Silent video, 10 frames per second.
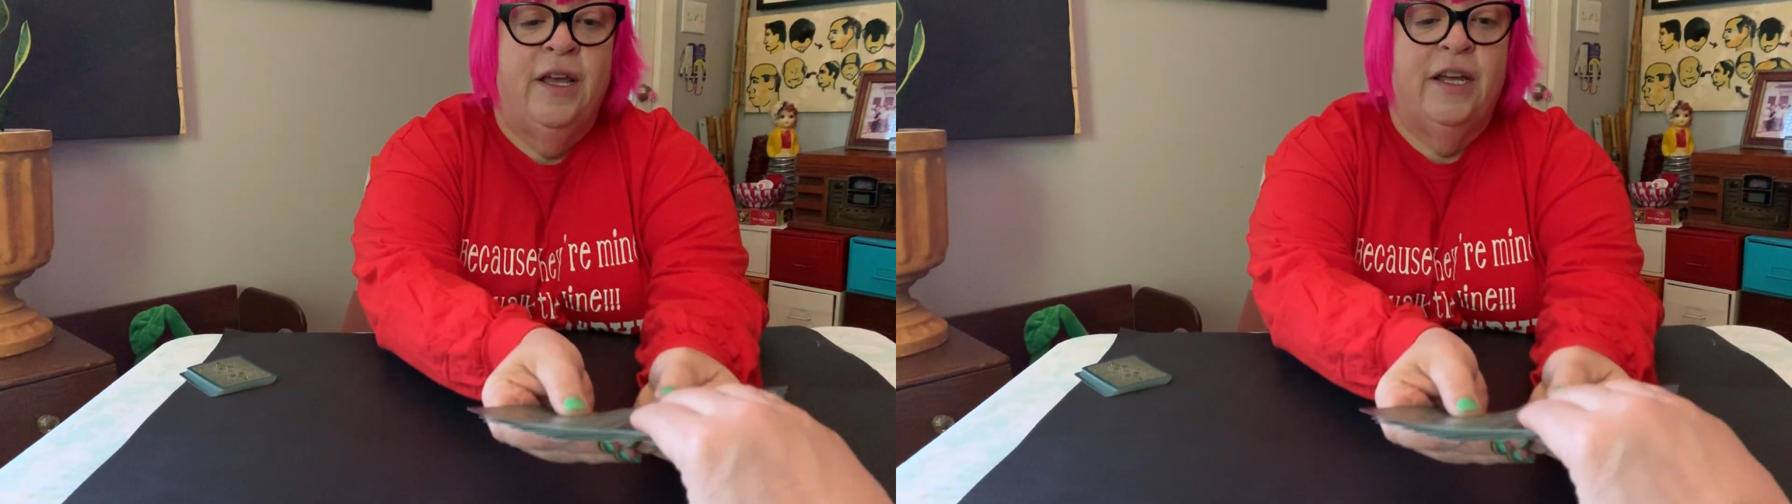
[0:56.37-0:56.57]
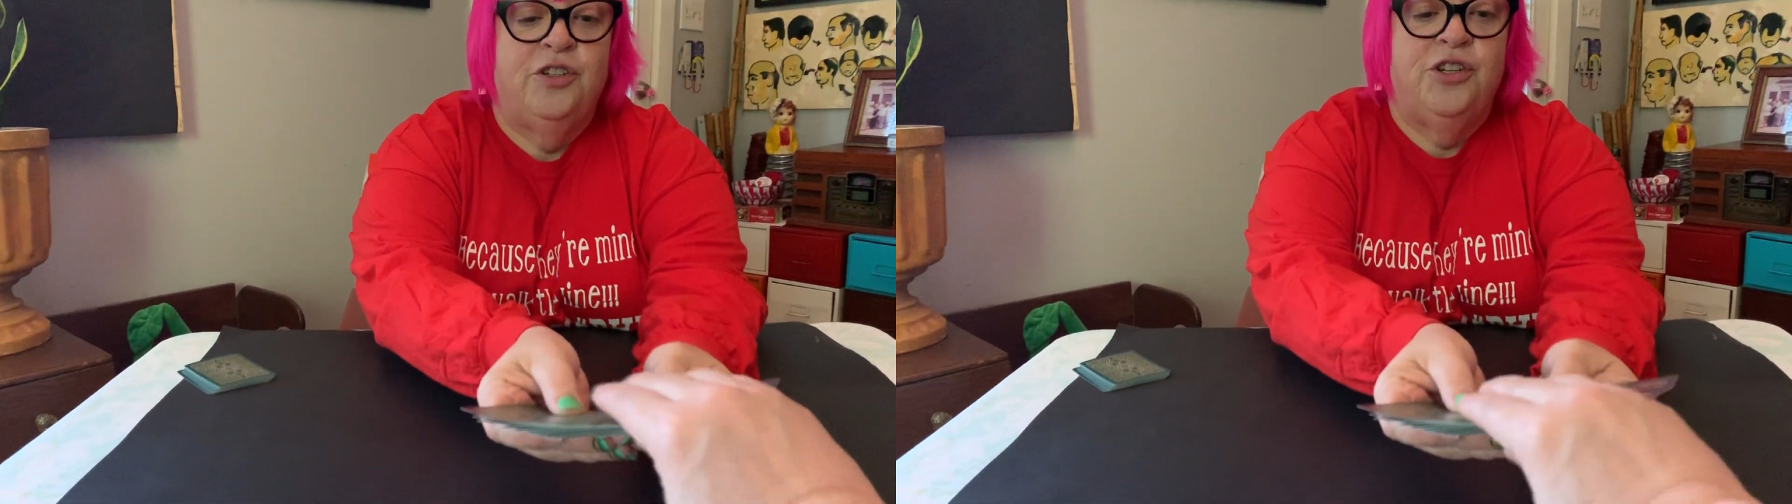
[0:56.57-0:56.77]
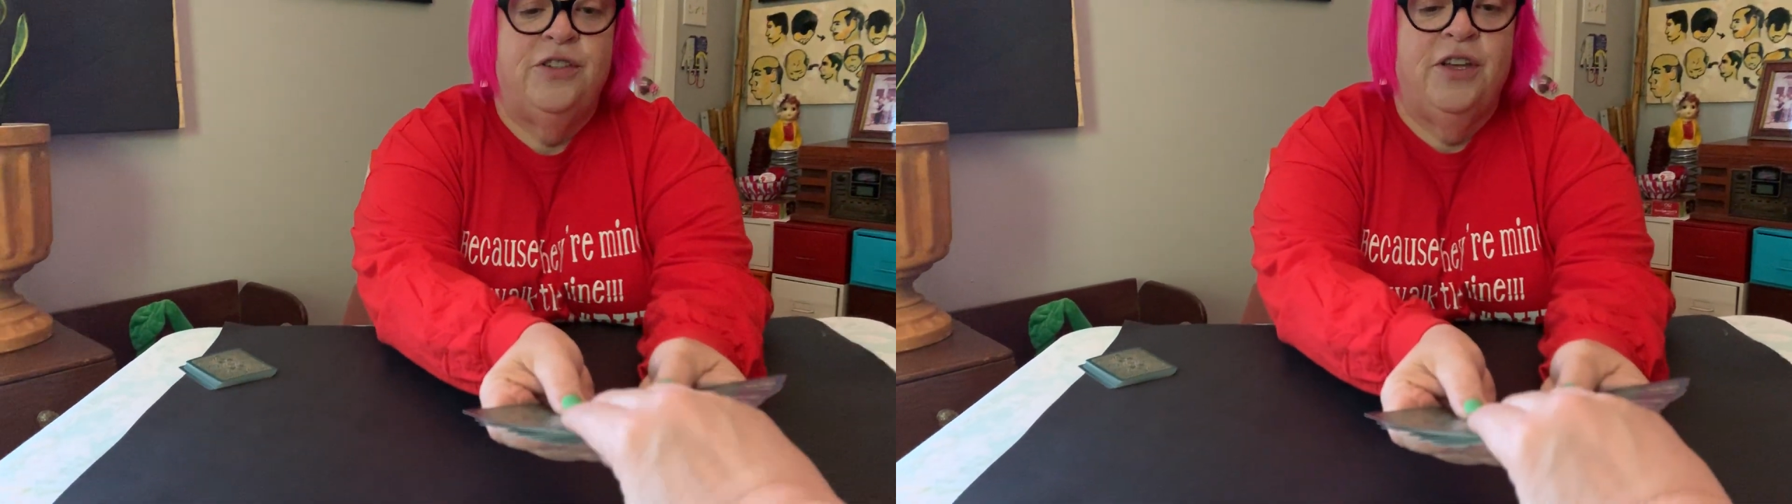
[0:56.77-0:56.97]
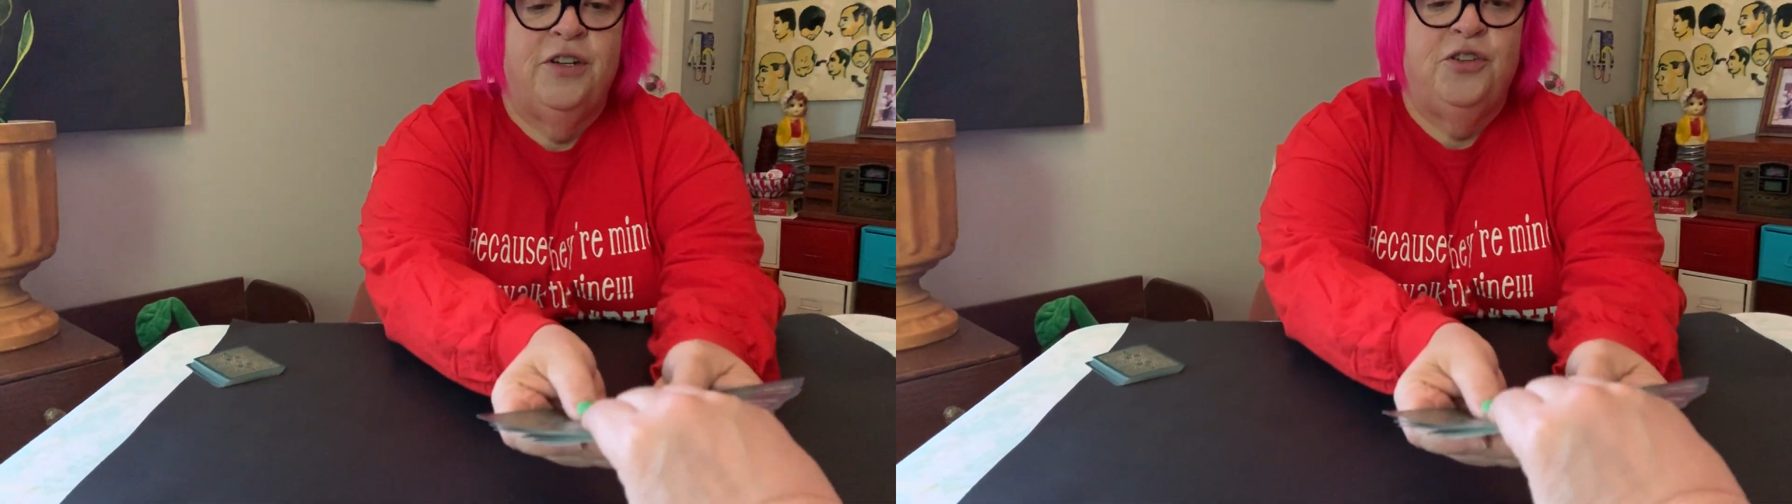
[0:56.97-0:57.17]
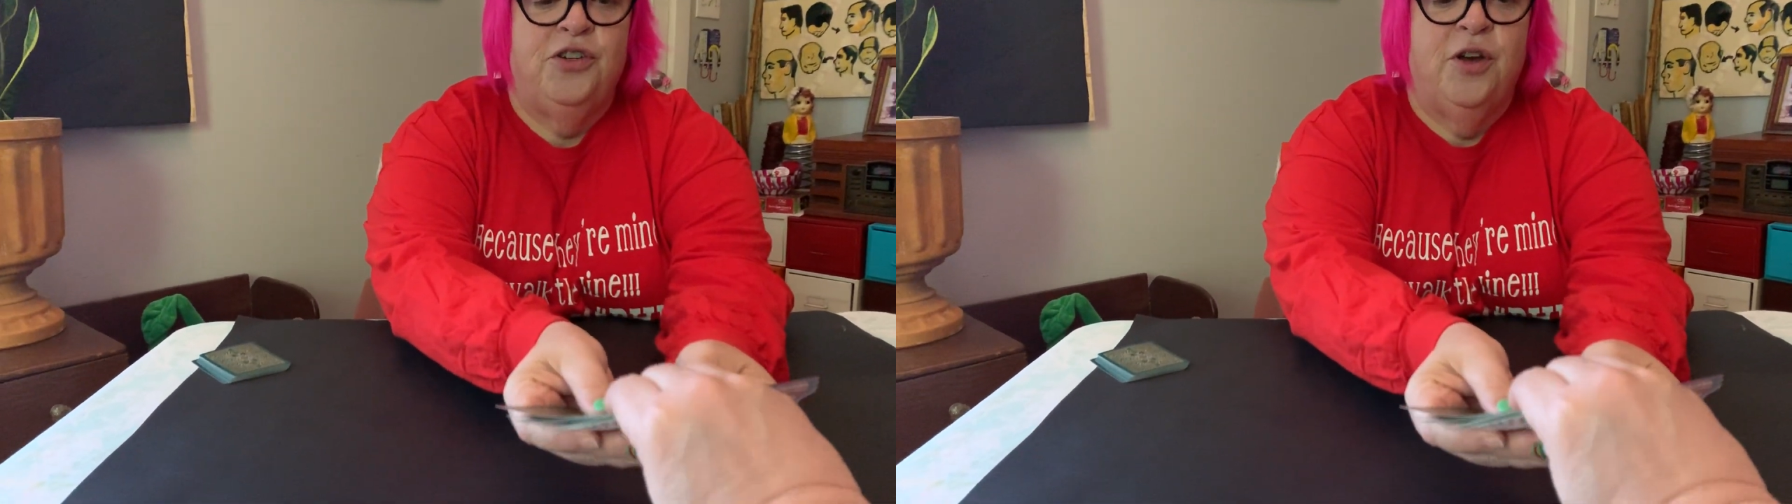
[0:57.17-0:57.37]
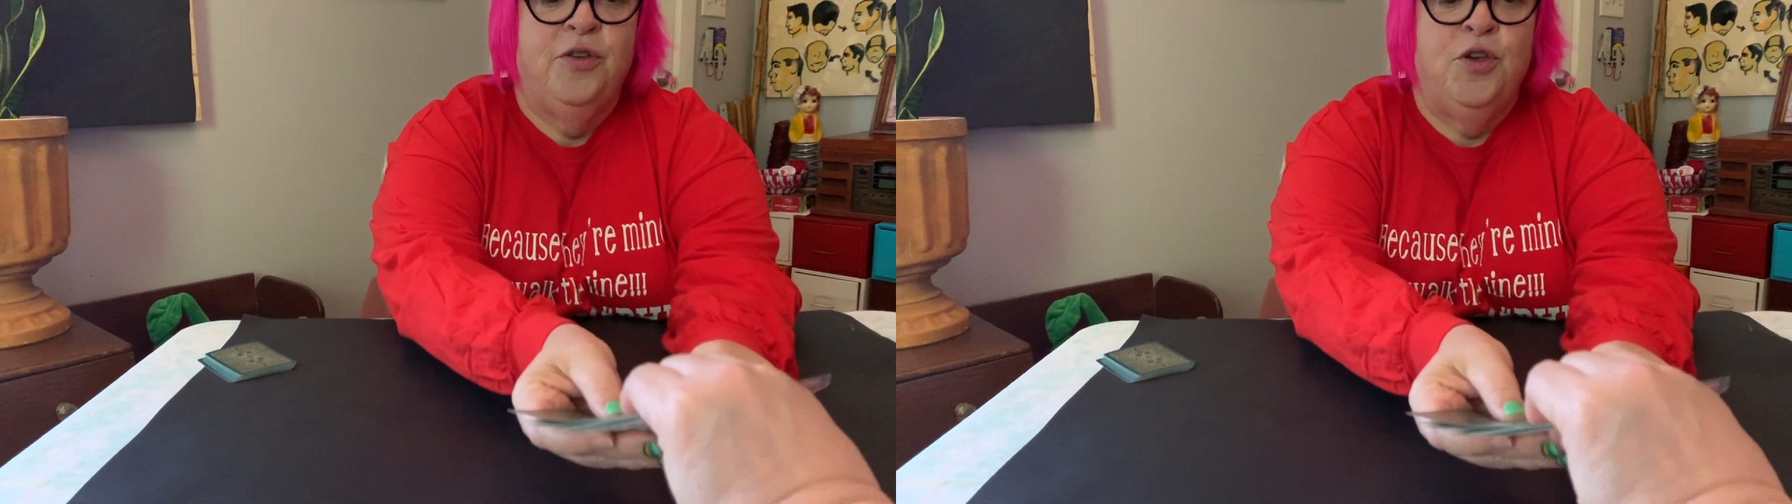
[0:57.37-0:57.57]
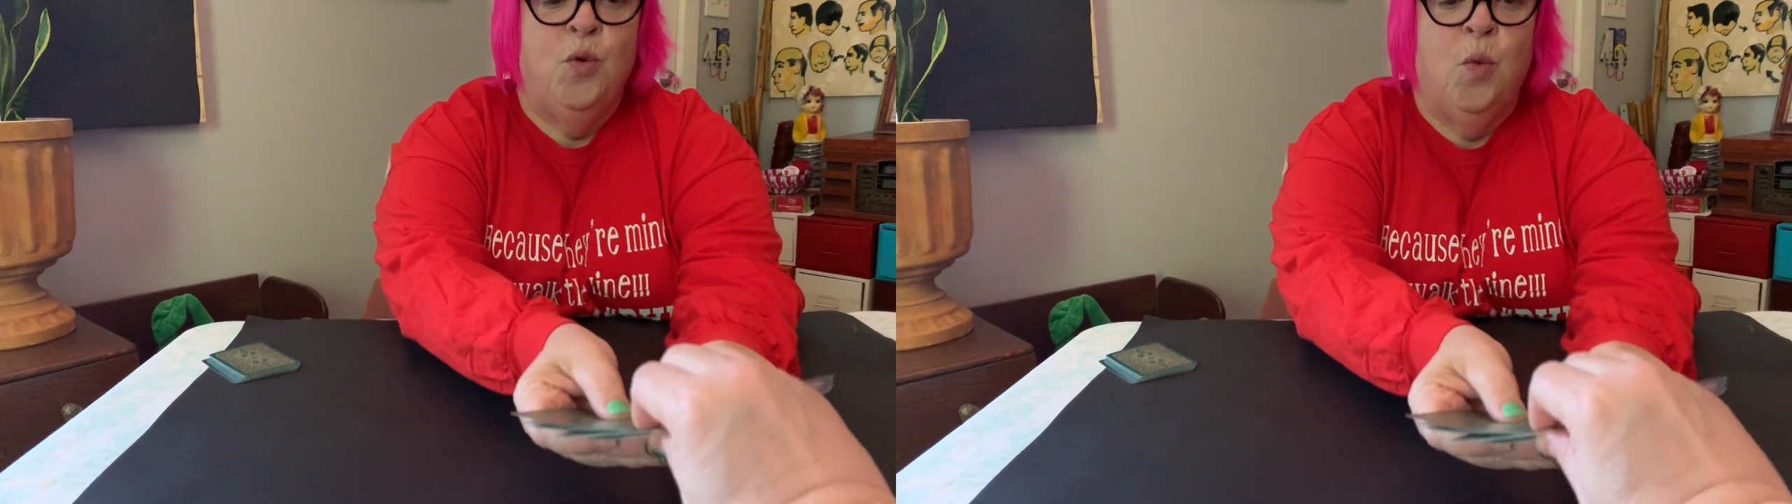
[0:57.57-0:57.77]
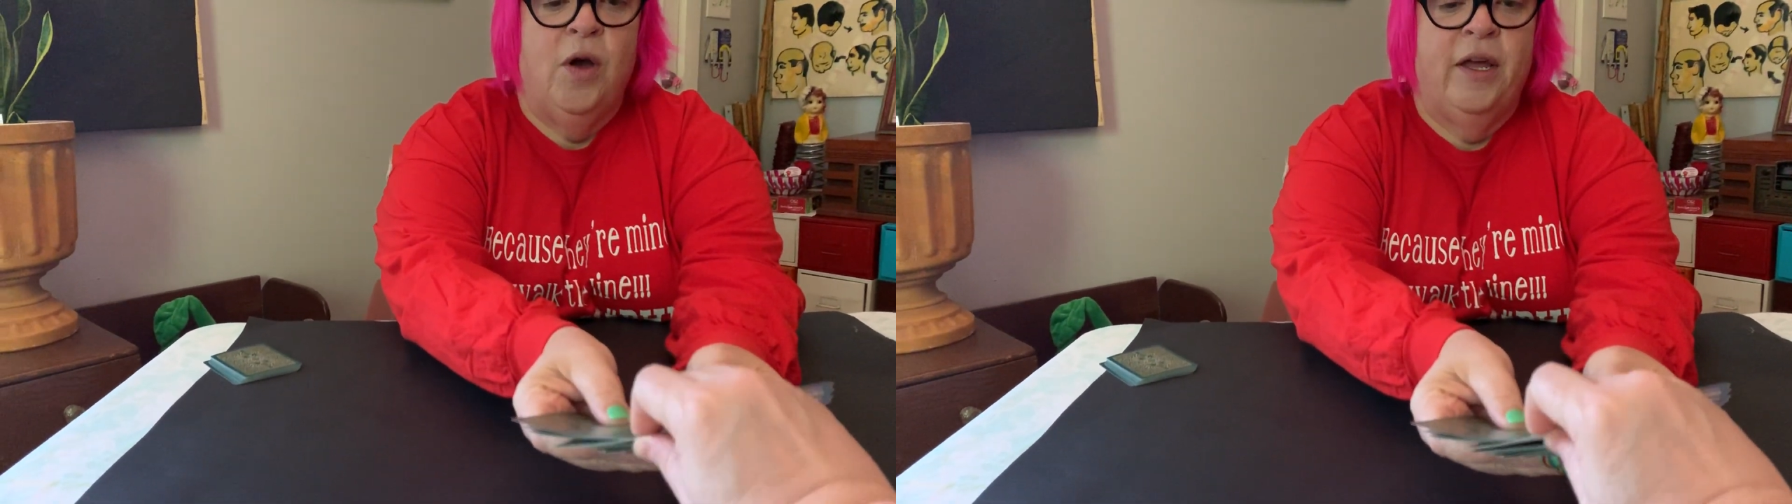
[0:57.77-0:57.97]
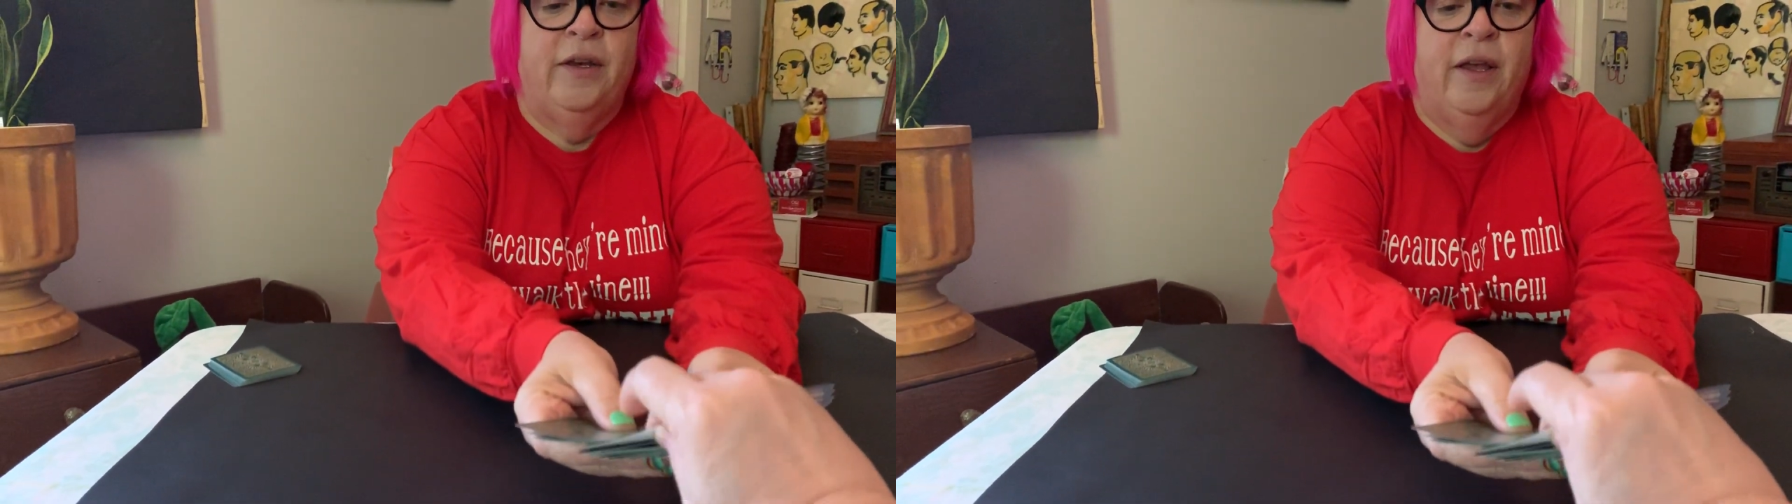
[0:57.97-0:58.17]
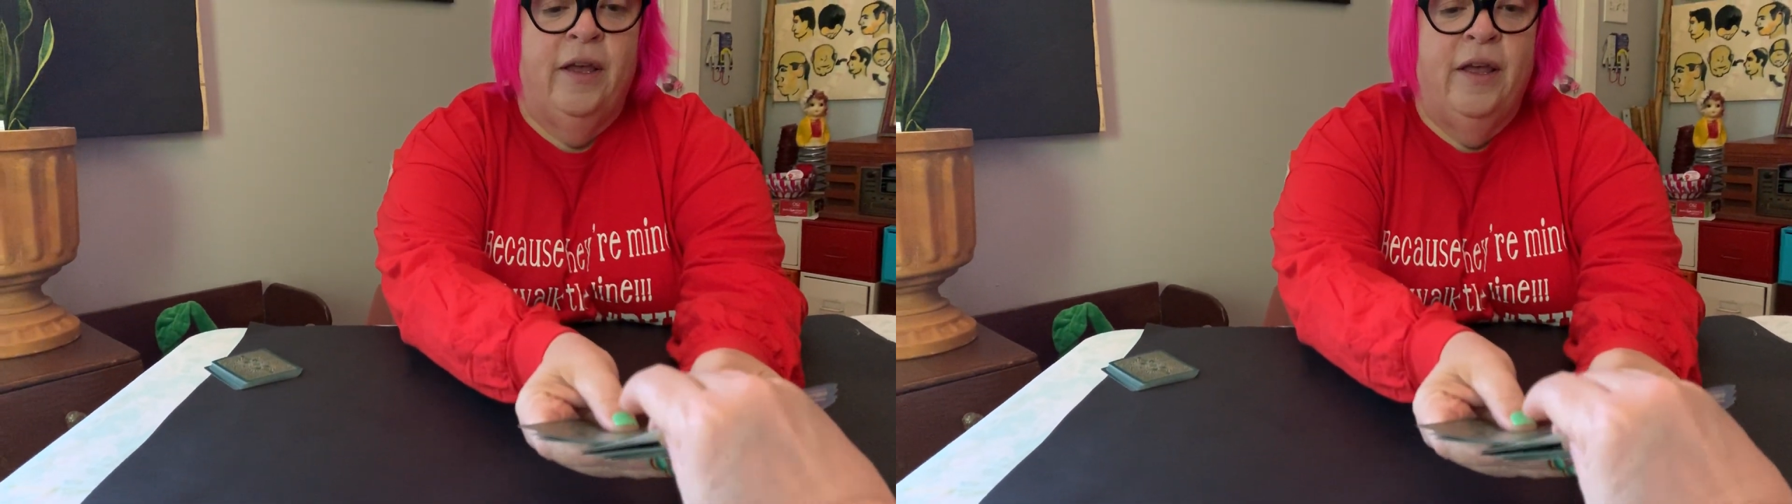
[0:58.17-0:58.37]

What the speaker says: and she's going to show you what